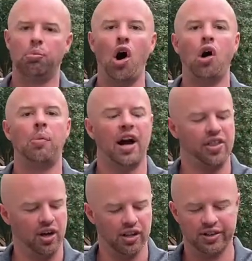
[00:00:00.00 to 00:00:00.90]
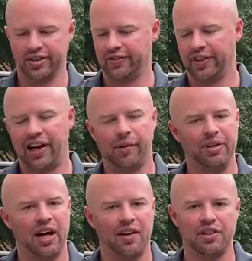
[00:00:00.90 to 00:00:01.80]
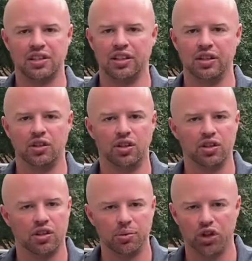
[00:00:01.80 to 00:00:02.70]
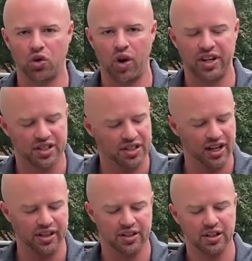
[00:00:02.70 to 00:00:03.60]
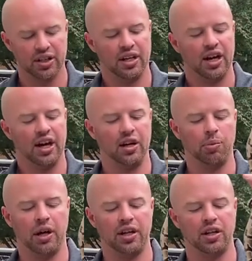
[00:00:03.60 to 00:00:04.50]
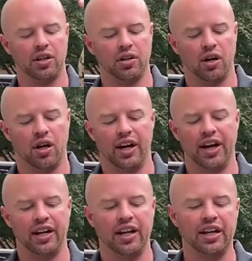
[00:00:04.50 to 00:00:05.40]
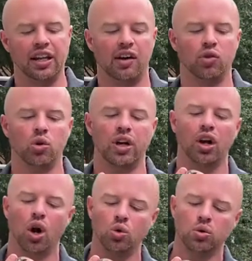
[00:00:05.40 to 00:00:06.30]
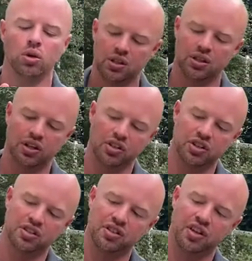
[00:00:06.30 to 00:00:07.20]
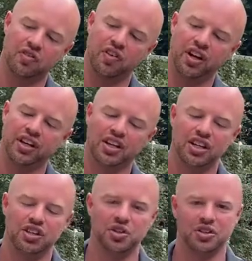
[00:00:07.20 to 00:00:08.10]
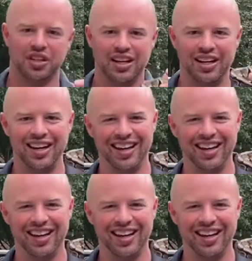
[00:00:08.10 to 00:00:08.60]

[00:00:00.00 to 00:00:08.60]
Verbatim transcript: Ball pythons. I mean, obviously, some of the greatest snakes anybody uh, at any level can own they're just they're funny. You'll see,